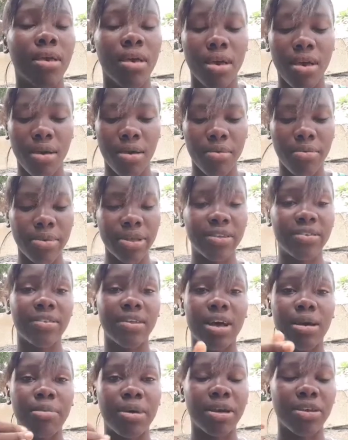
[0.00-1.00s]
Yeah, I'm
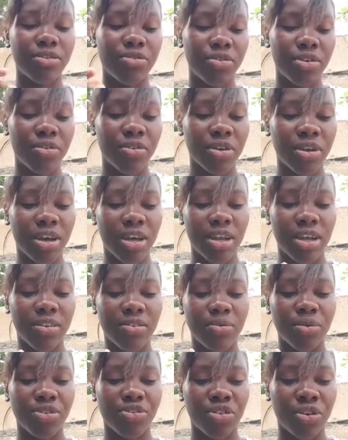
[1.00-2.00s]
start back the screen because
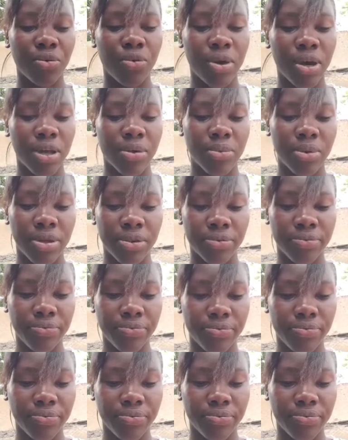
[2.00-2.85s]
that's where she go on with it.